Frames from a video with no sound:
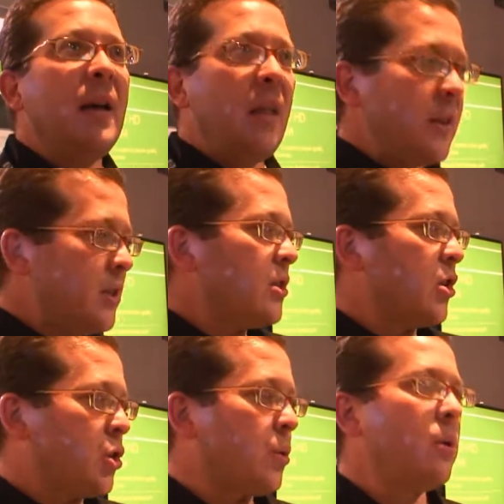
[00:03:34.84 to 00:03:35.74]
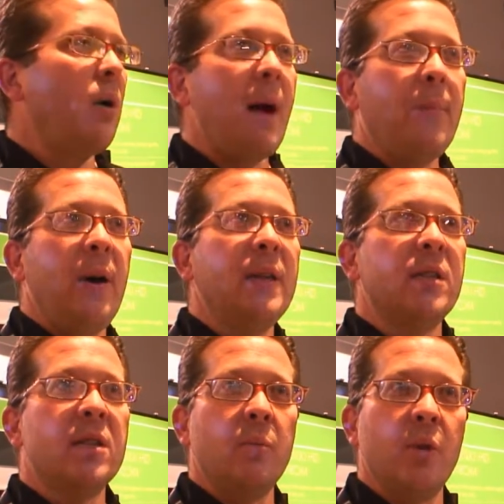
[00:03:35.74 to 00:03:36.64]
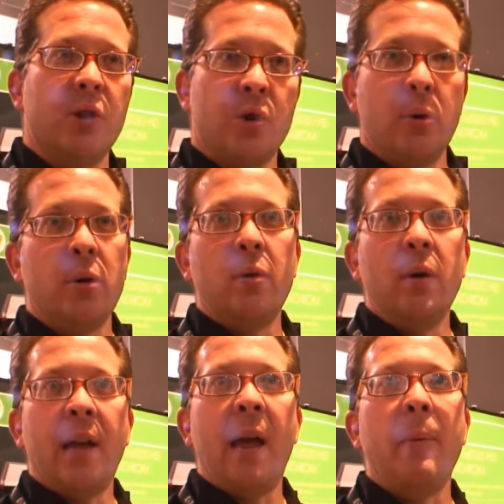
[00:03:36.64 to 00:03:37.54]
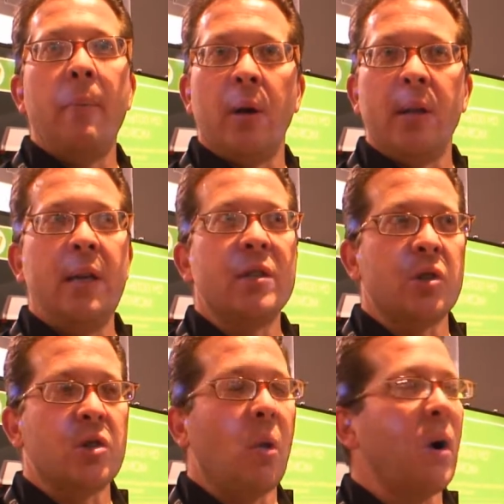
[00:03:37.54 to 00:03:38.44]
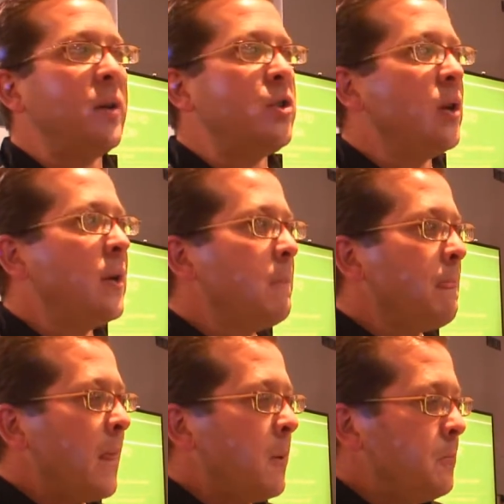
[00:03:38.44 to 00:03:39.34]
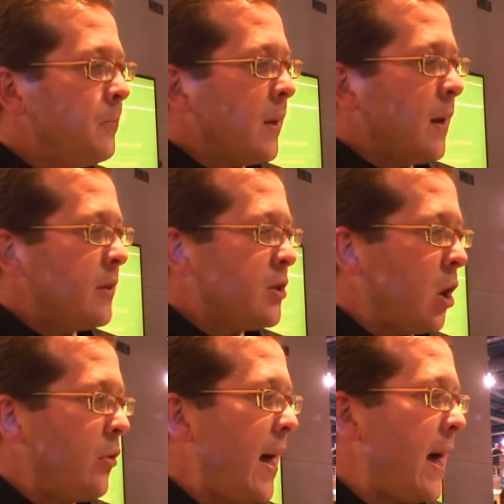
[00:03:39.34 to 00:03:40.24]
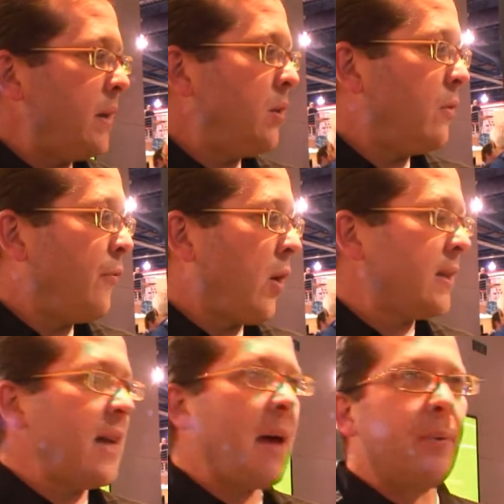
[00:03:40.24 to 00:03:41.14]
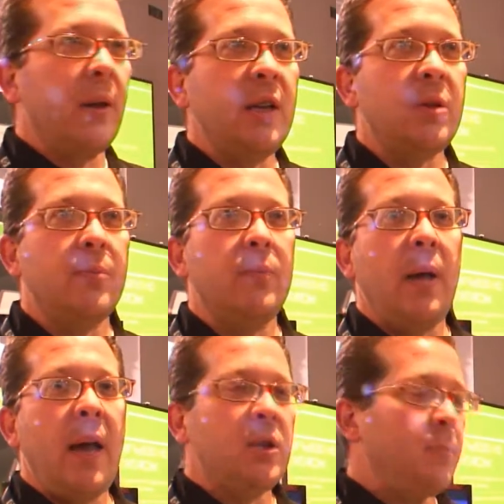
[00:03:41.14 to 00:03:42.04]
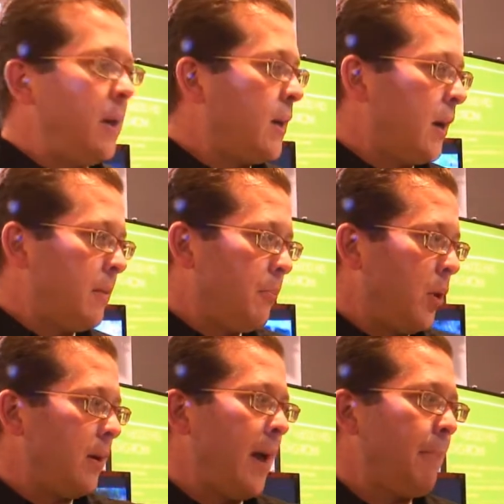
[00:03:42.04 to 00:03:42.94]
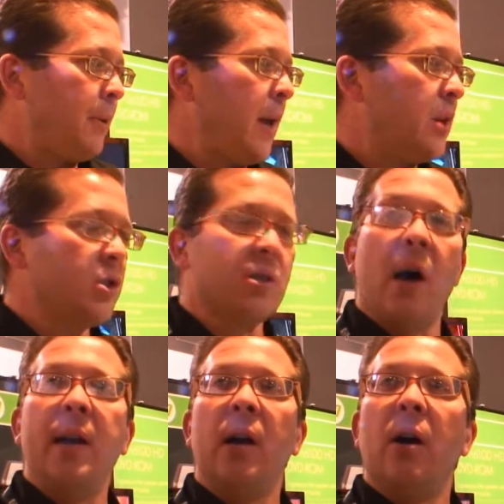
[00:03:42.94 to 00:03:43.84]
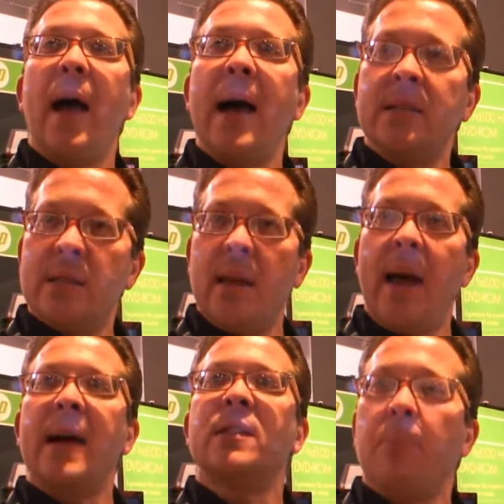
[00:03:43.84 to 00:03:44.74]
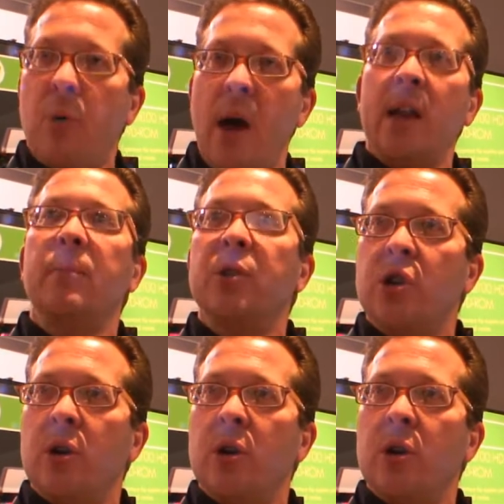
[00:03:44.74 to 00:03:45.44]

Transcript: This is a true operating system with true capabilities and storage, so that, for example, HP can put applications on here as the product matures.